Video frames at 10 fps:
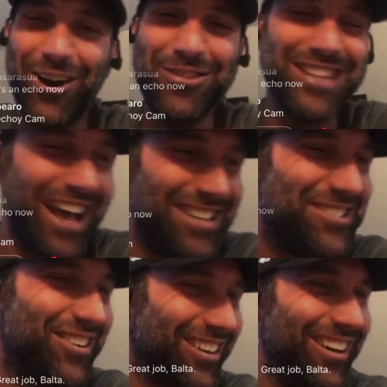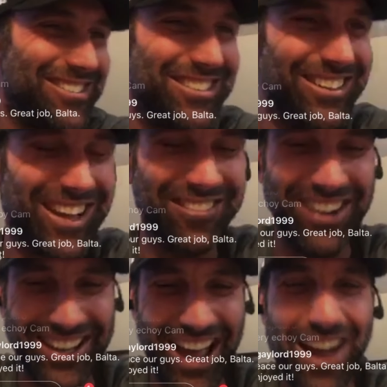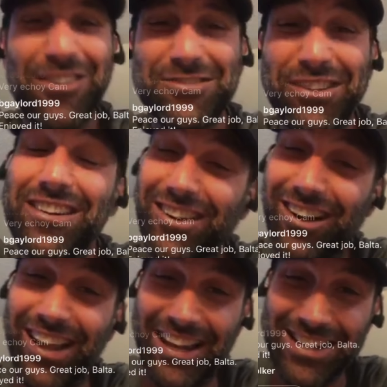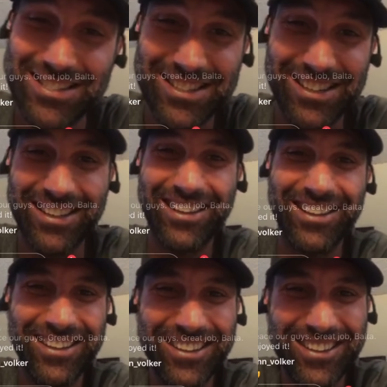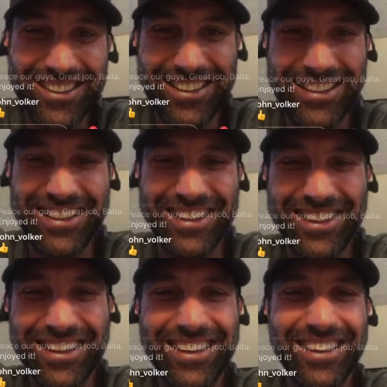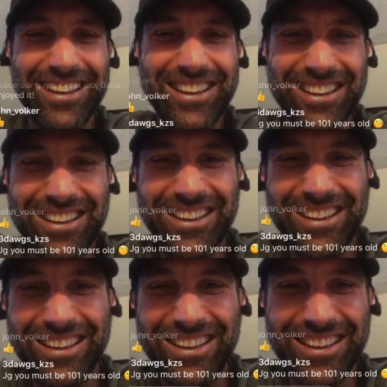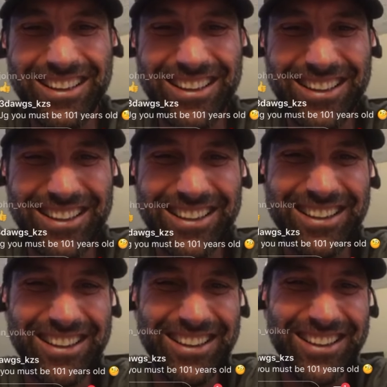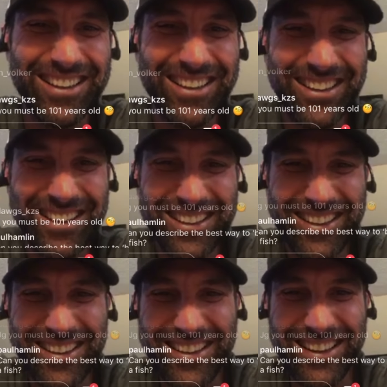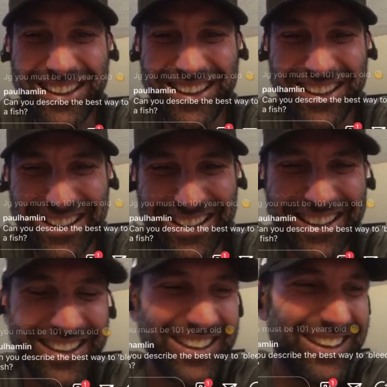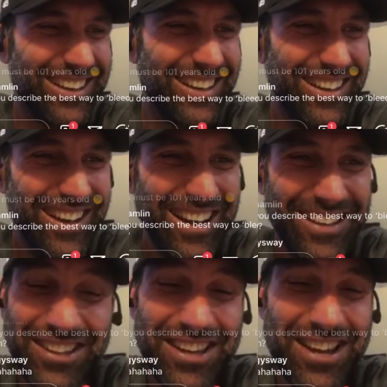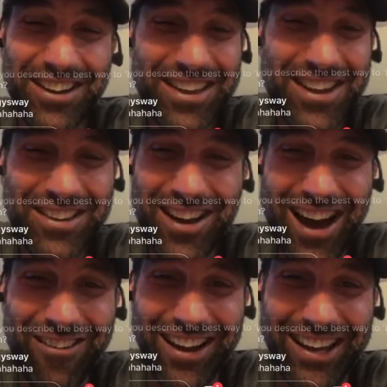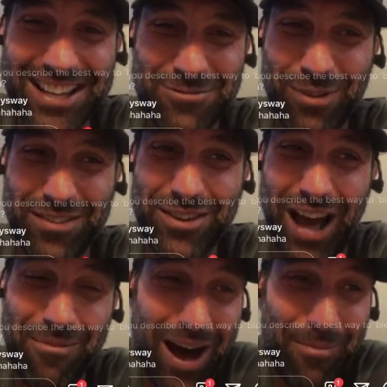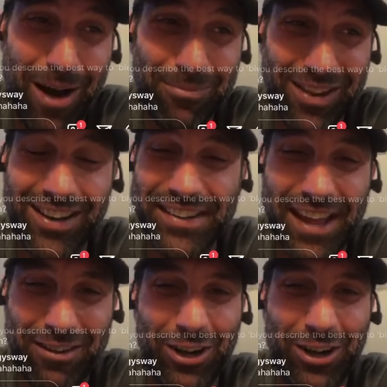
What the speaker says: always answer your calls, though. Come on, I always return your call at least. At least at some point. Oh, you're flying out now. Oh man, okay. Dude, you don't know how it gets. But dude, I'm literally never